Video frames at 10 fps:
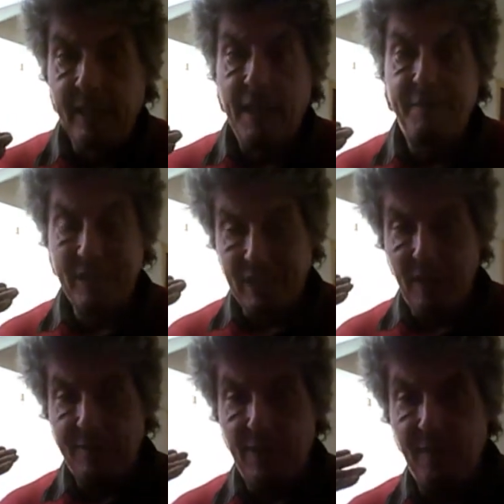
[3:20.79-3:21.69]
If
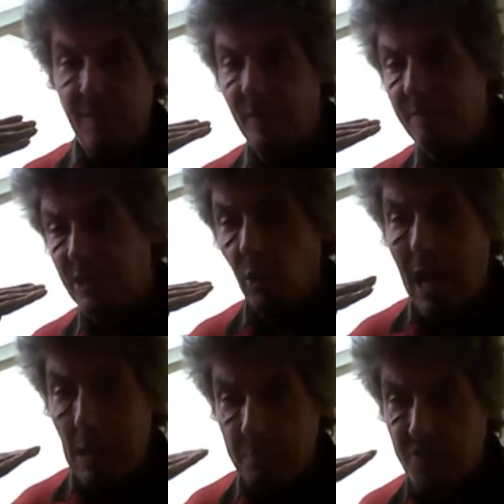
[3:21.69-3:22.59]
it's not
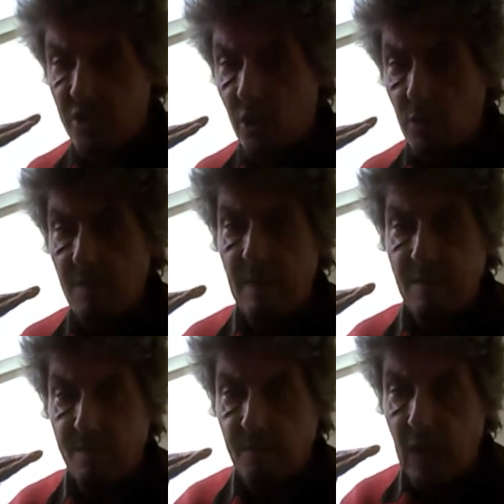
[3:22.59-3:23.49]

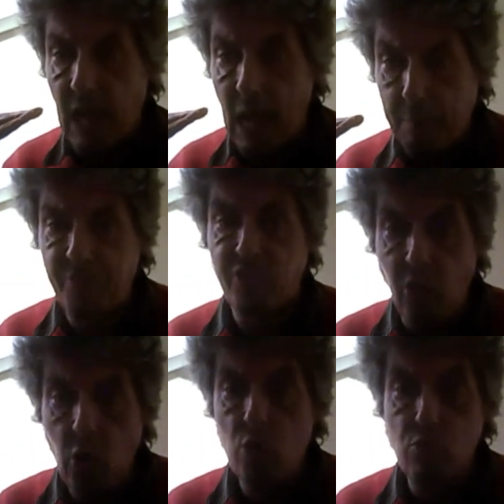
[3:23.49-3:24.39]

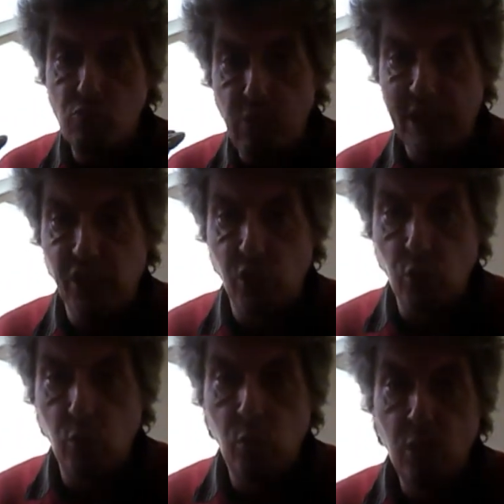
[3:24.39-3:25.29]
absolute
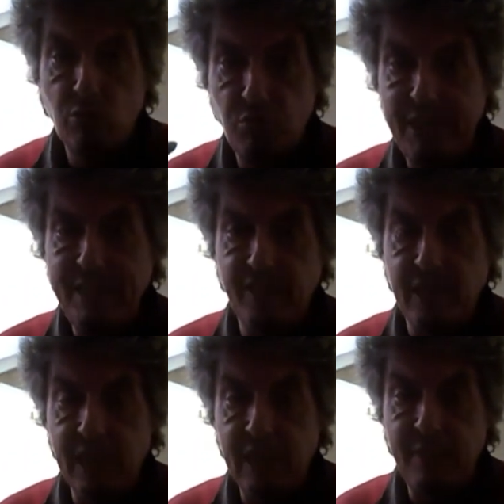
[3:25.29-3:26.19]
rational
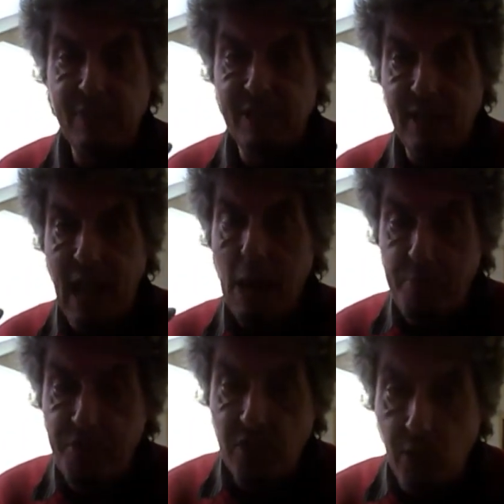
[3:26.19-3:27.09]
reasoning, if it's
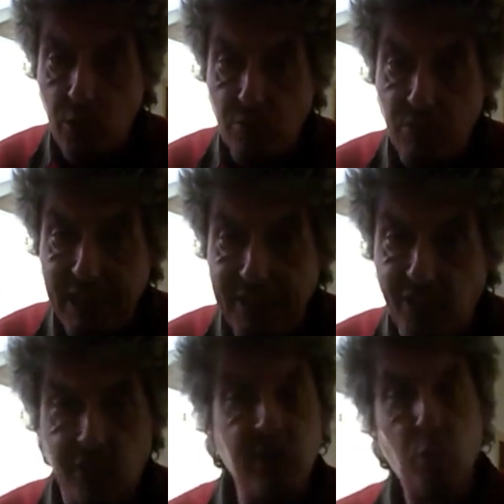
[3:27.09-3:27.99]
absolute
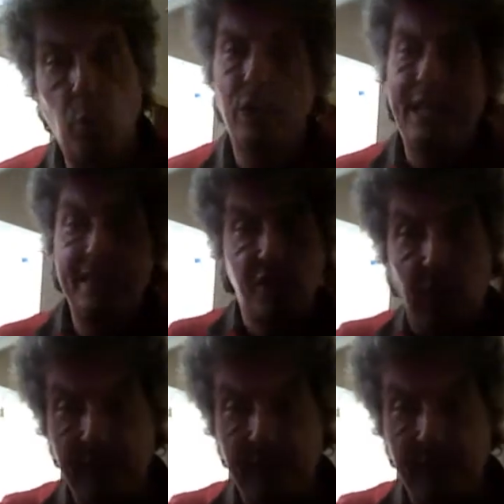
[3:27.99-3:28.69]
reason will lead to